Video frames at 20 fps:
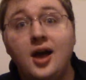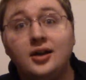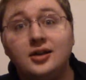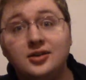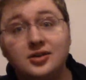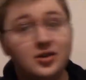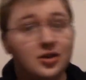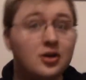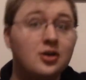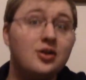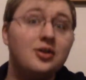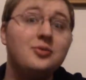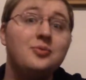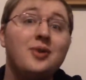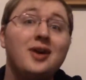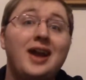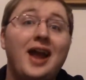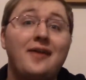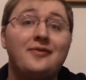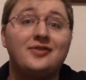Good
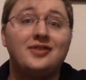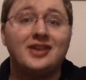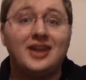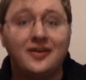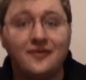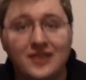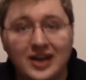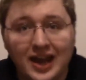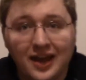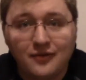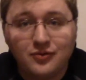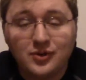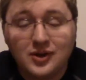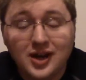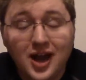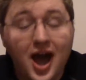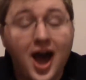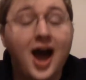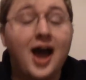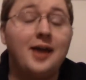morning, afternoon, evening, everyone.
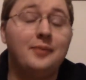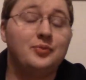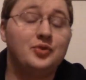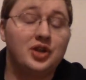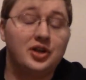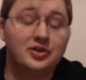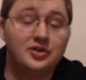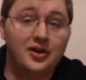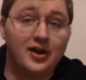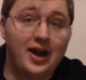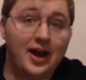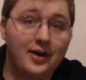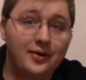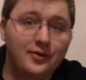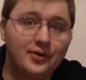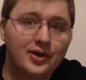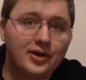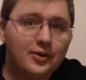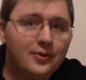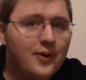I'm Juntar
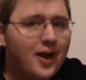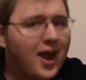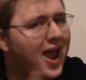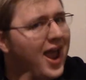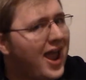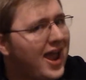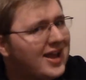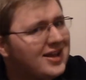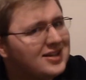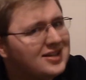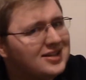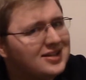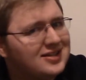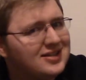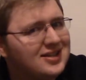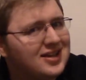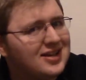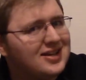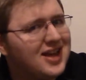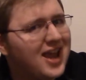Hanogu, and
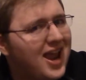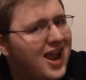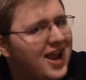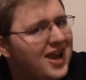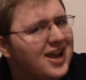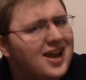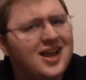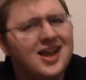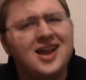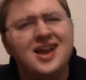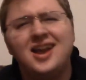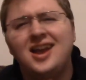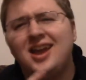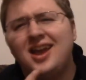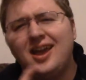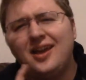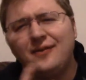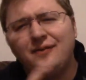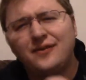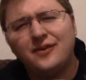today,
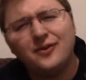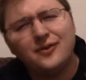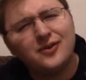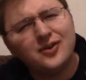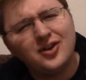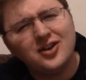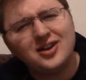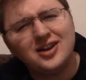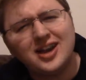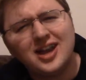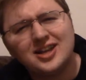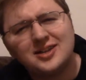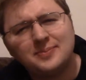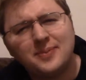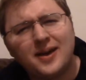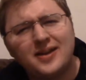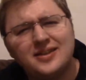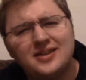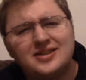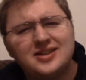if you couldn't guess
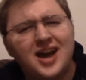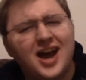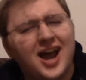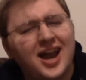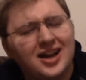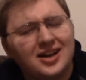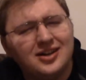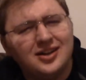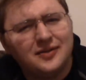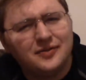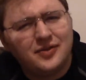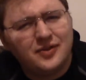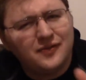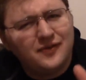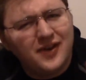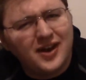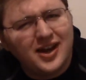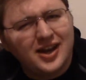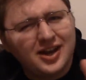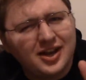by the title of the
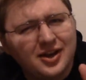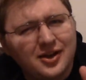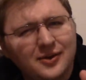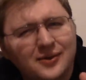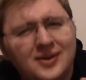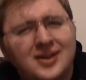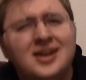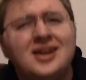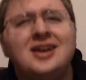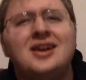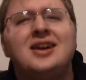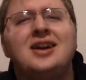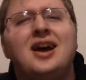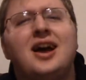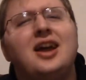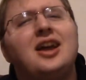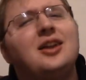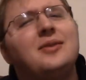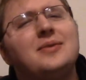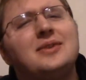video, I'm
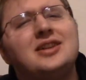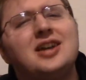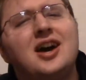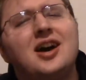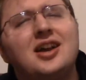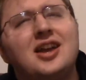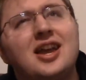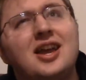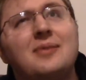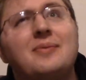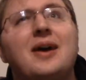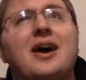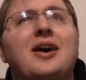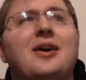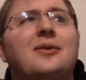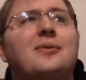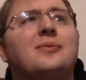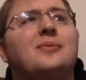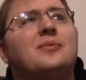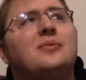going to be talking
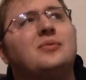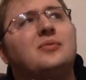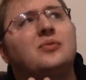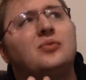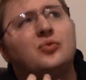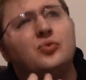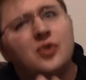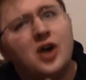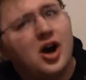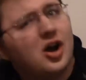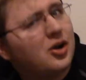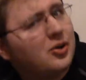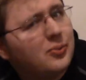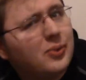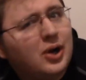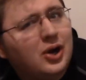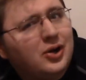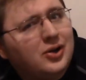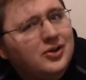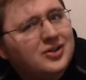about wrong
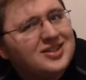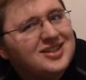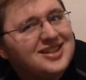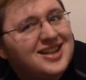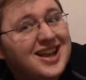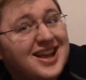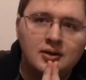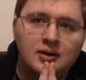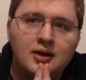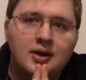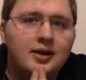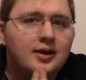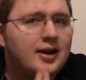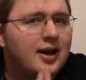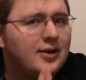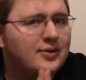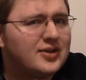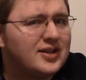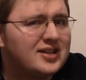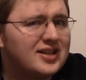words.
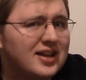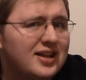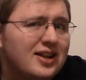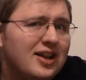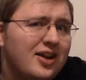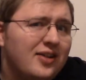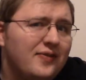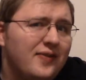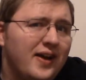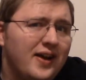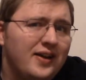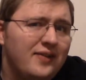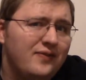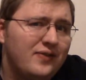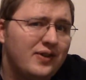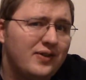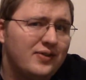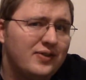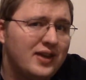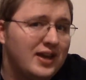Now, just to clarify a
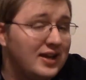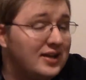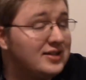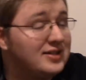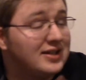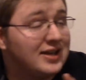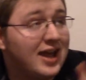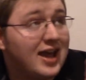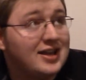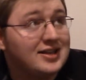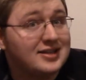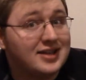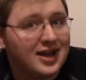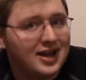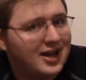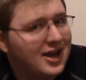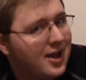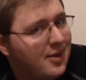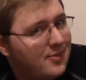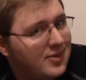few things, yes, I
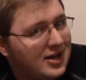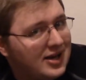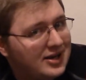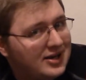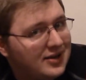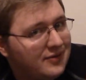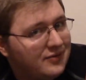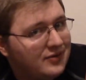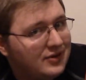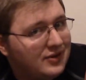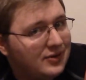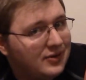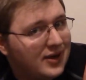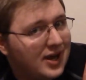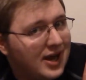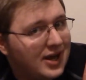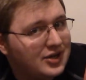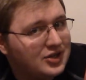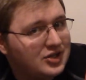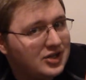am in a different
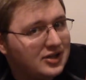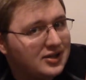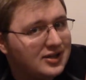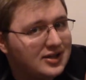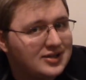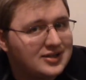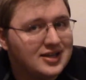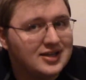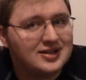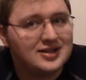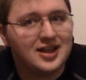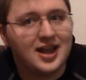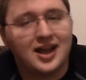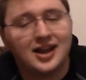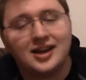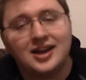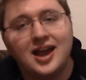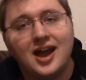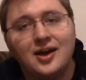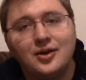location. This is that
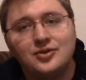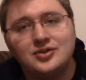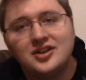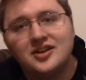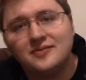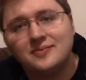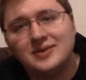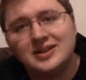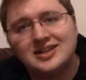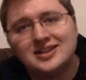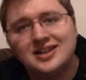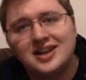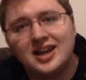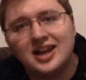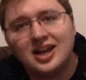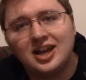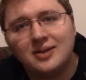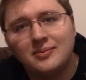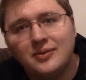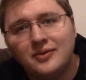couch I've been
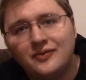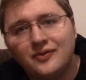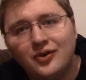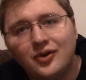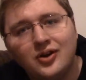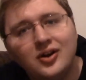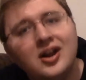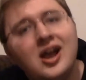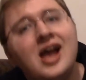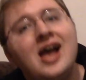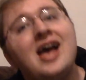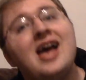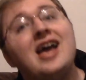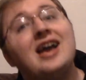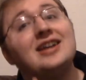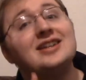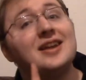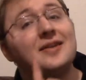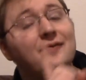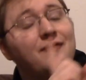sitting on before,
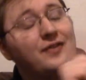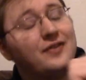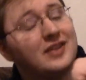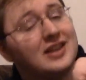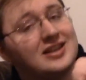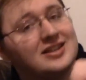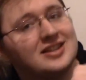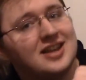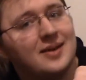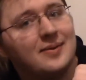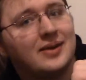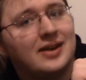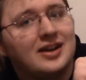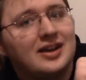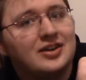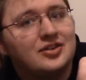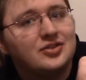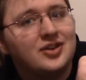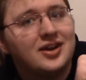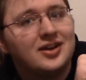except for this time I'm going to
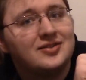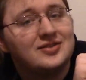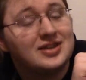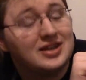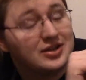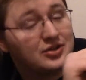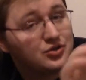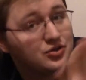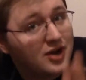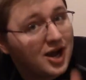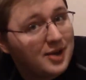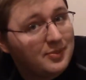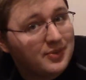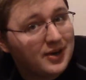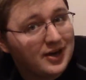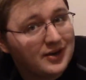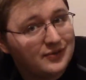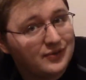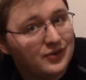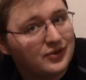try using a
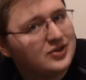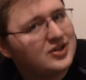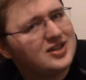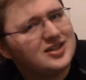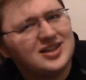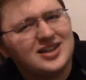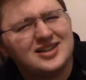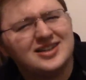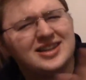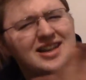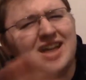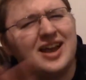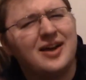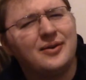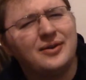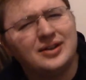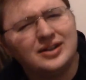tripod for it just to see how it